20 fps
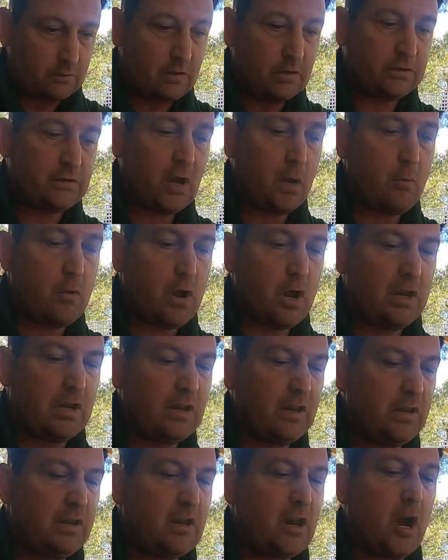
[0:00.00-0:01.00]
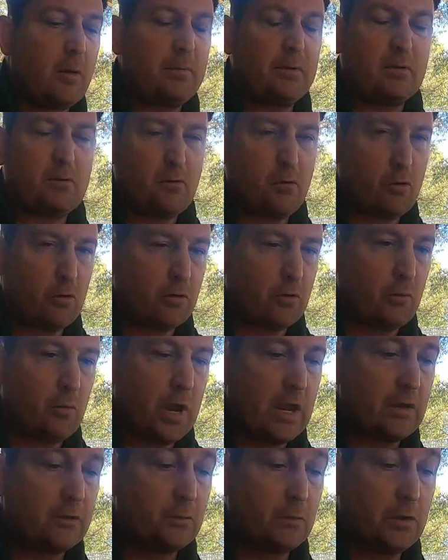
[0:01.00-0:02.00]
This time we only need to go up 1/4 of the
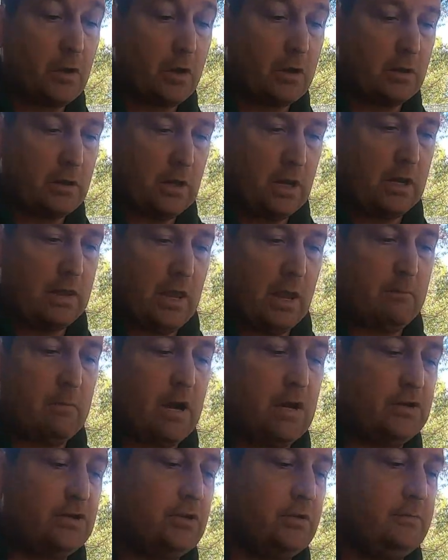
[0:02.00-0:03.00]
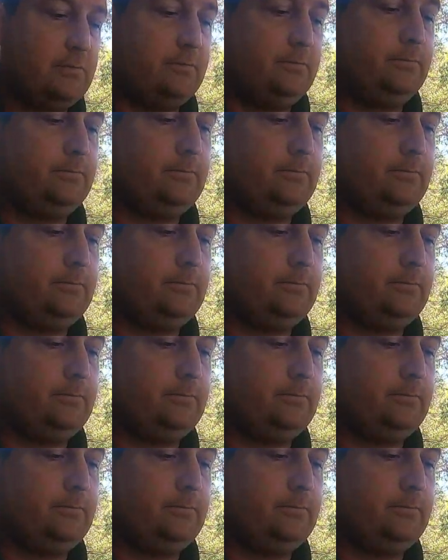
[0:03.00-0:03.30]
way because we don't need that much.